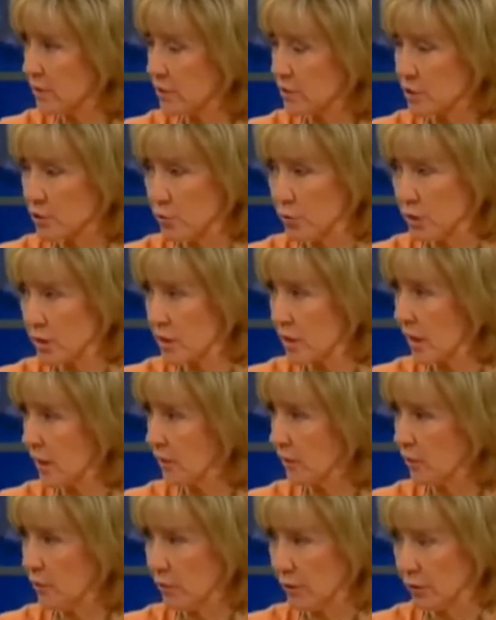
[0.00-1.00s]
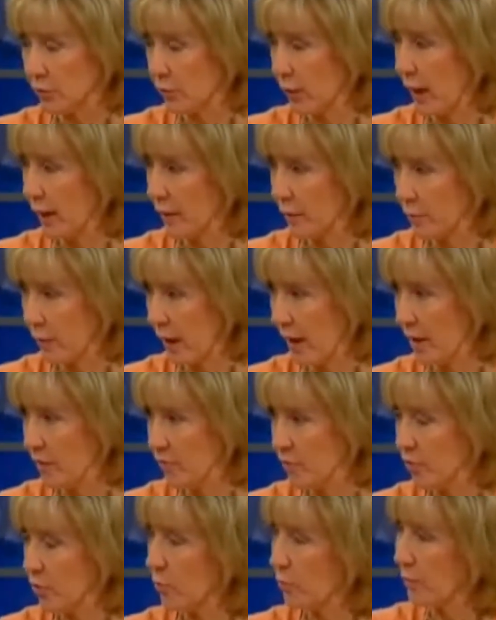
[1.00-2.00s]
suicidal, erratic
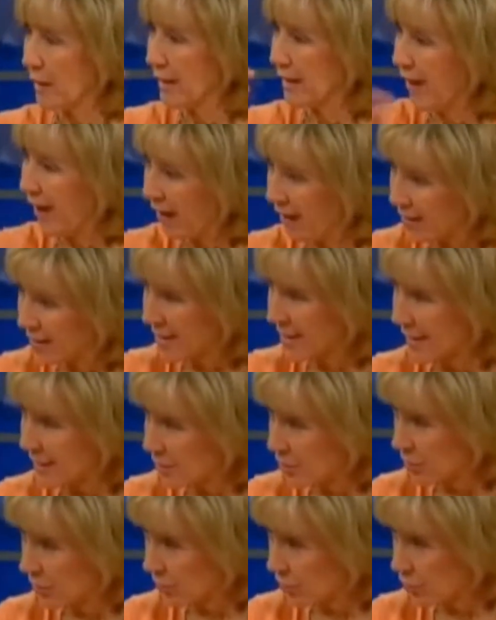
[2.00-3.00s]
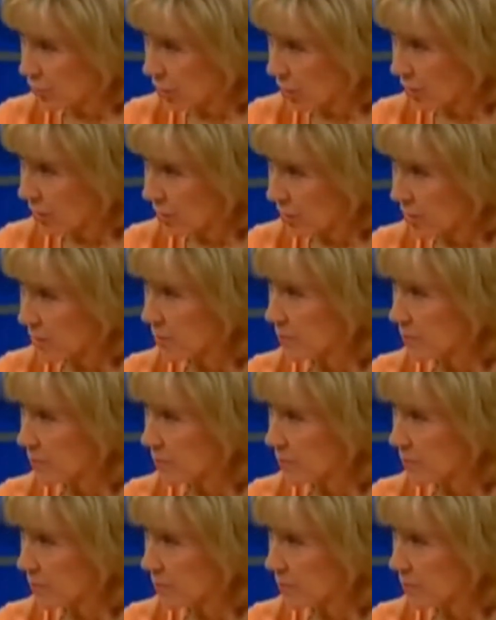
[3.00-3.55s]
behavior because they took the drugs?